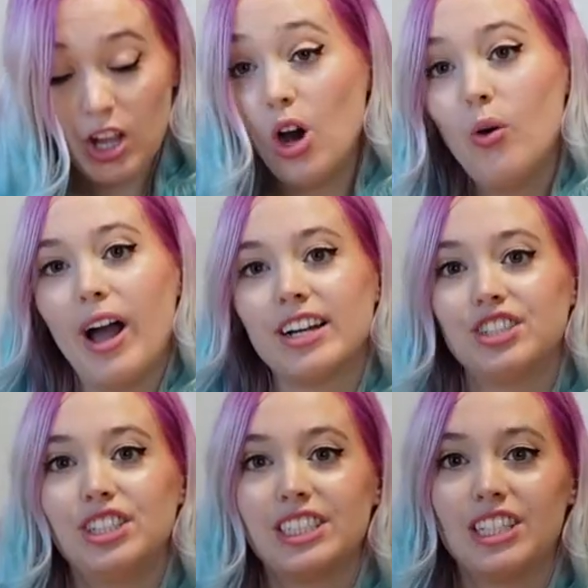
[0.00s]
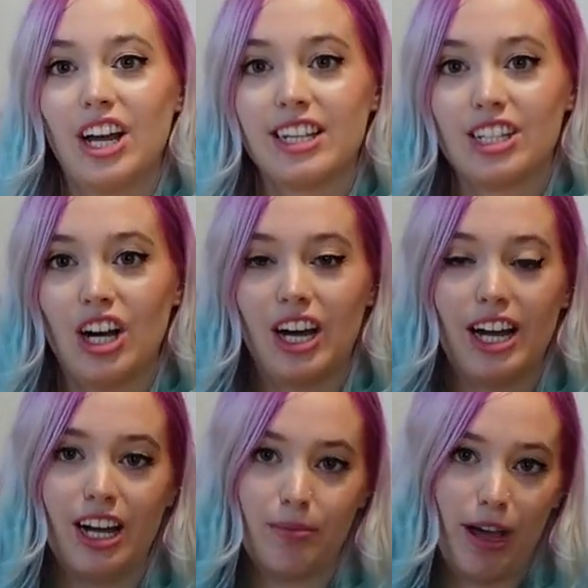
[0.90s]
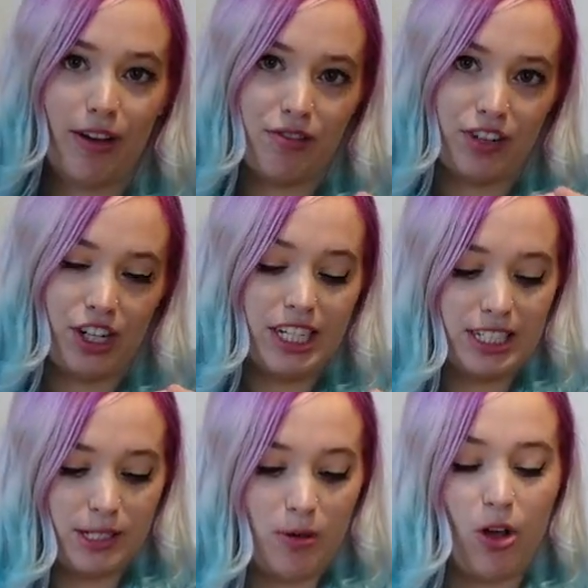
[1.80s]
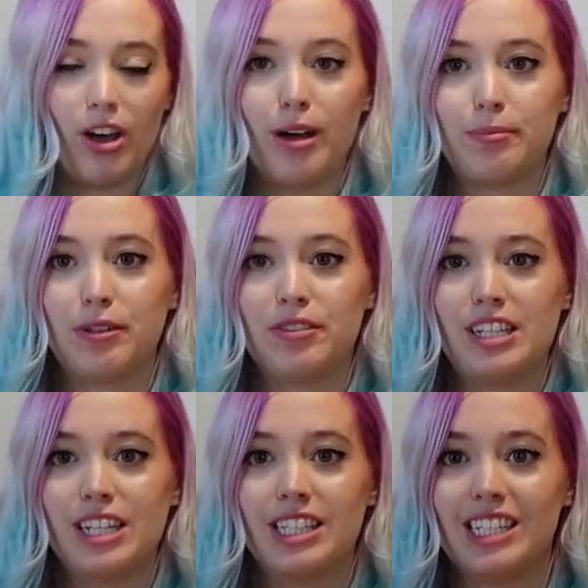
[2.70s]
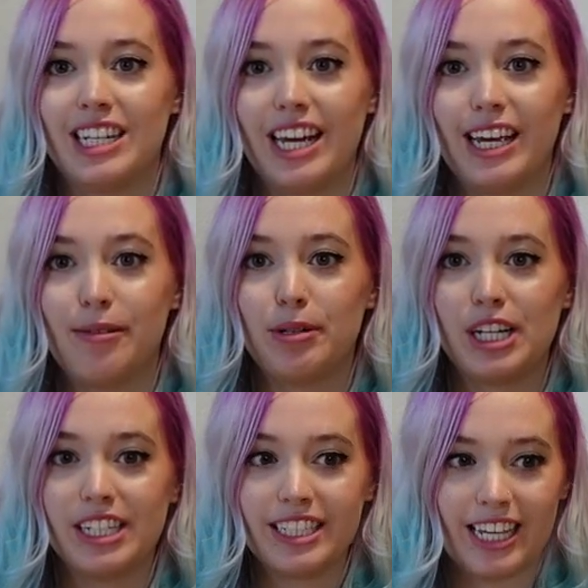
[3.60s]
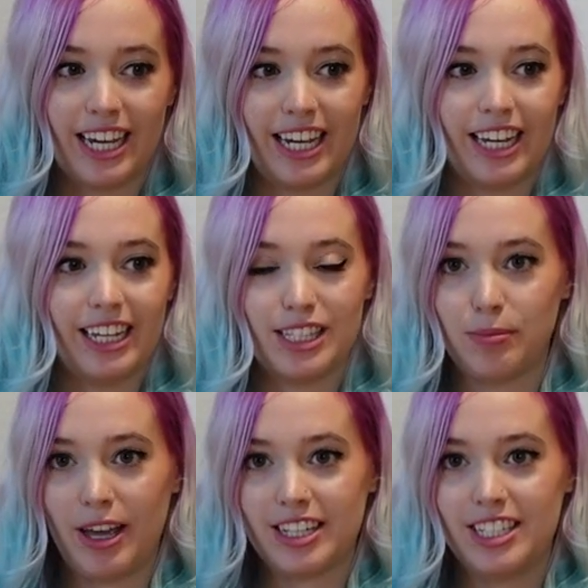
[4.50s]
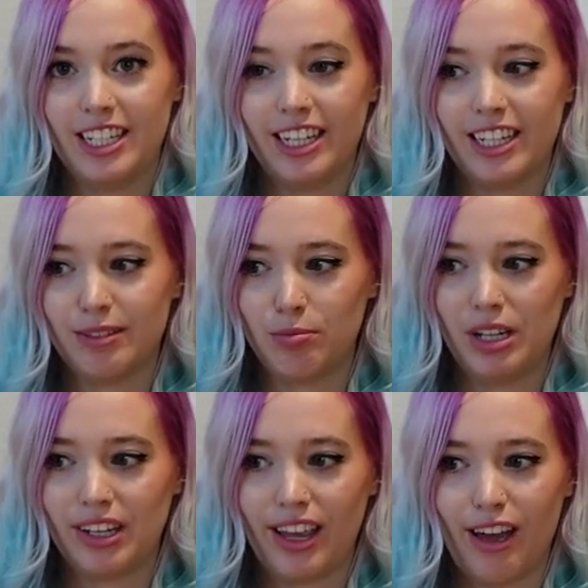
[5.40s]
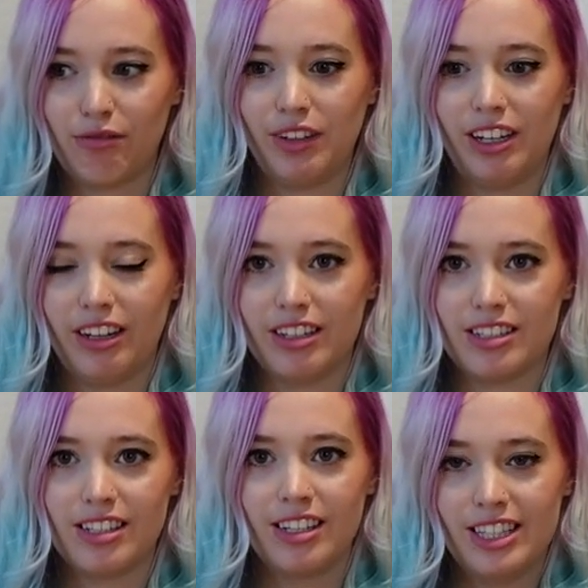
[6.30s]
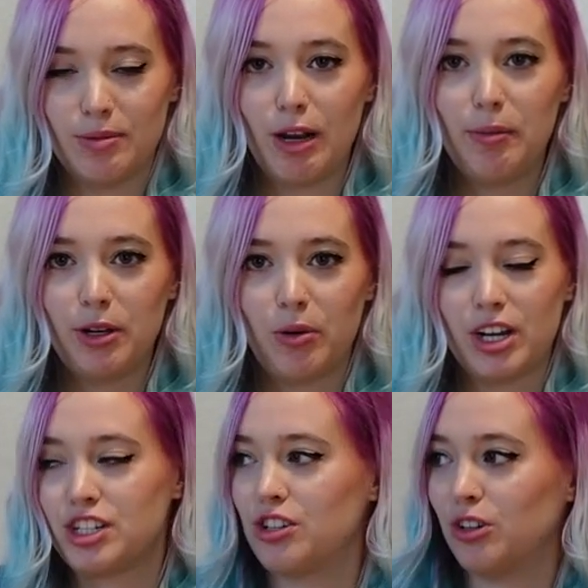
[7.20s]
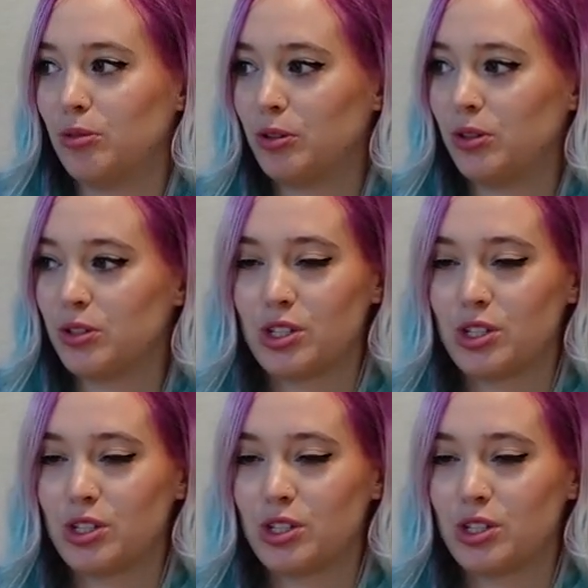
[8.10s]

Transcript: Oh, actually, it's not as hot. Um, I have a very small cup of tea today because I it's black tea, and me and caffeine is debatably questionable.